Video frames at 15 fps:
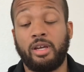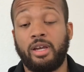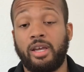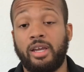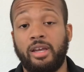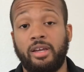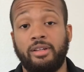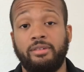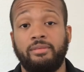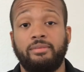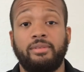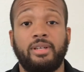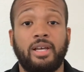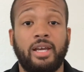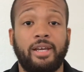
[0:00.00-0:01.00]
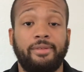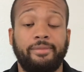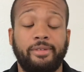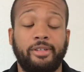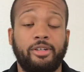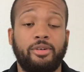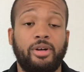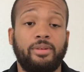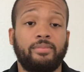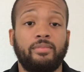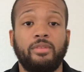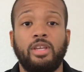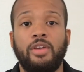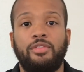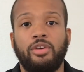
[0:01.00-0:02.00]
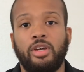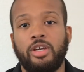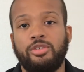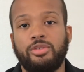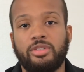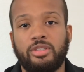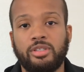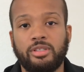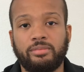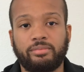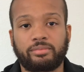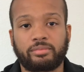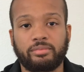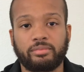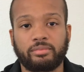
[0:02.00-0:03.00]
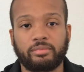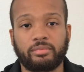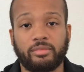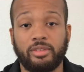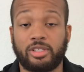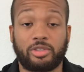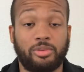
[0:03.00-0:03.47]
And hey, you know what? If you're interested, I'm